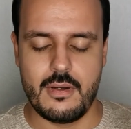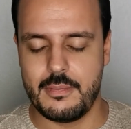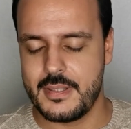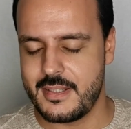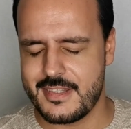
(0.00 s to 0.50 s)

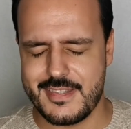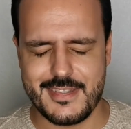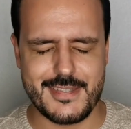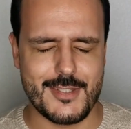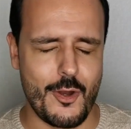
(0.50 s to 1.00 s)
Oh, man,
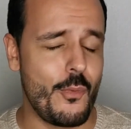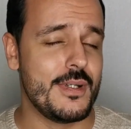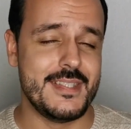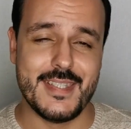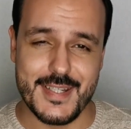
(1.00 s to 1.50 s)
it's
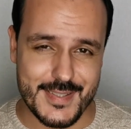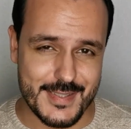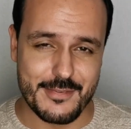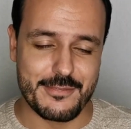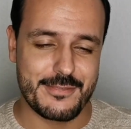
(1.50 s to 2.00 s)
so
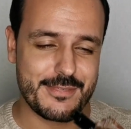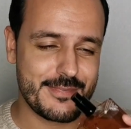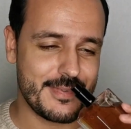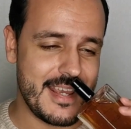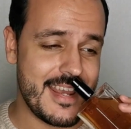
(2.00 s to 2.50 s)

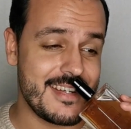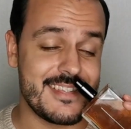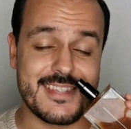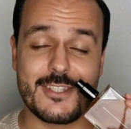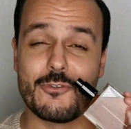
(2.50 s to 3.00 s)
addictive.
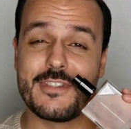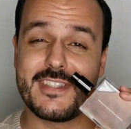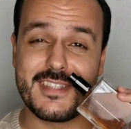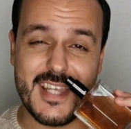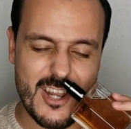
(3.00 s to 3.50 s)
And it's so
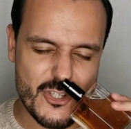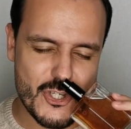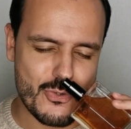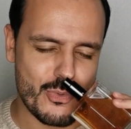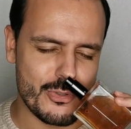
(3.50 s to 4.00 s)

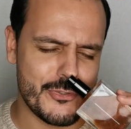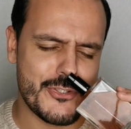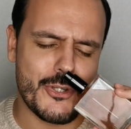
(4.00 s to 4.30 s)
sensual,